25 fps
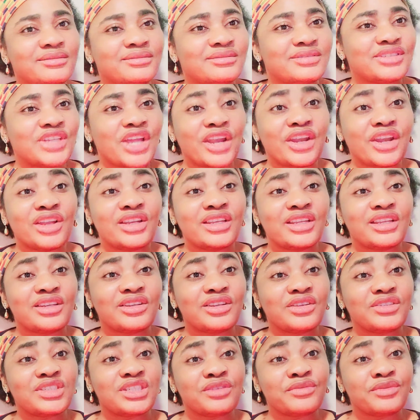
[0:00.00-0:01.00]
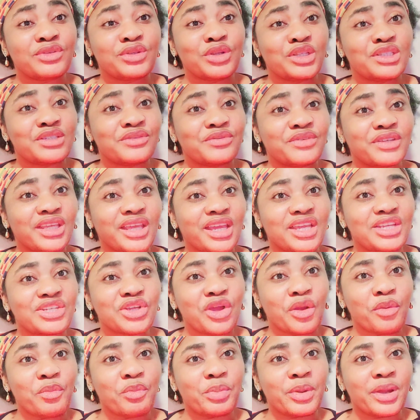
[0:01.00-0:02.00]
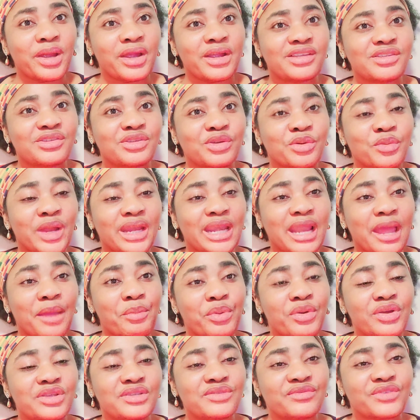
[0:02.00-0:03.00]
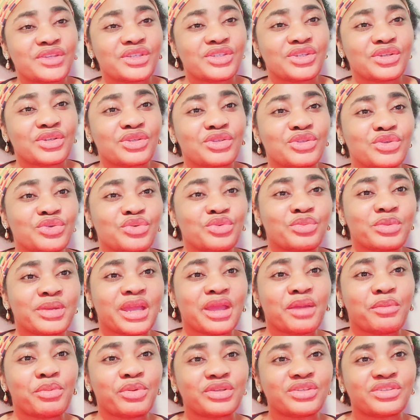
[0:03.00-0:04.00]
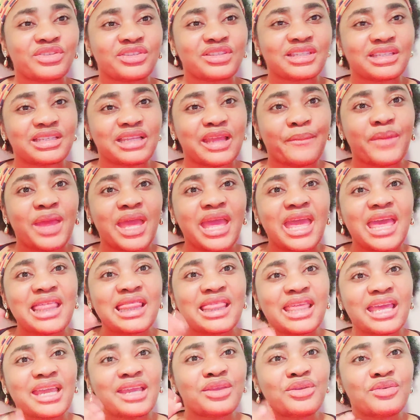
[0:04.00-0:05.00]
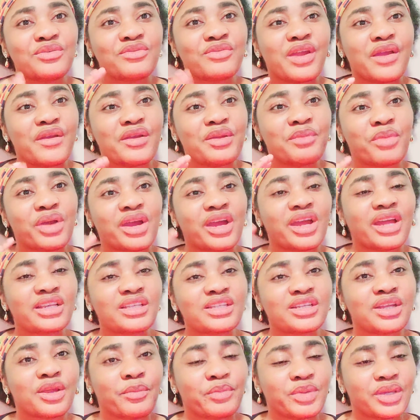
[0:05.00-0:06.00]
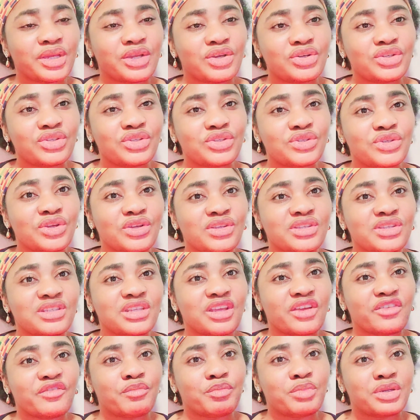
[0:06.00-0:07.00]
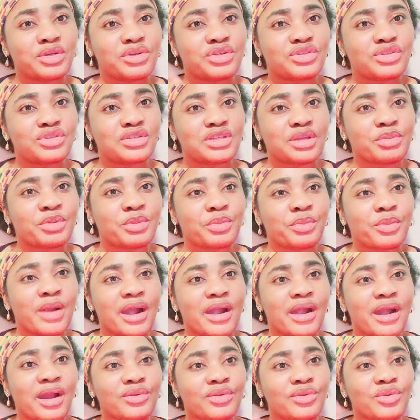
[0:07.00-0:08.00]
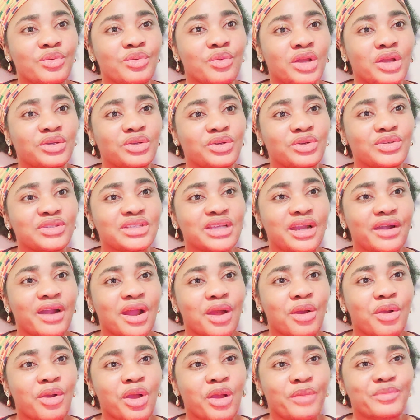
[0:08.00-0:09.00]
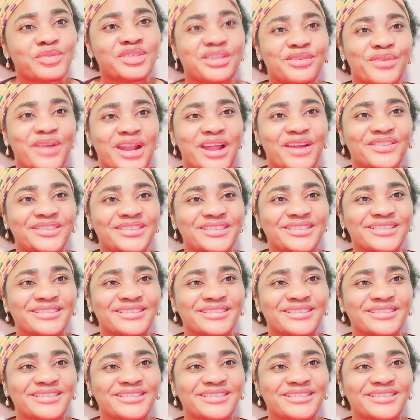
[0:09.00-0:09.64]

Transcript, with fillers: turn on the not notification bell so when i post videos you'll be able to see them thank you very much be good to yourself be good to the people around you what goes around comes mm -hmm. around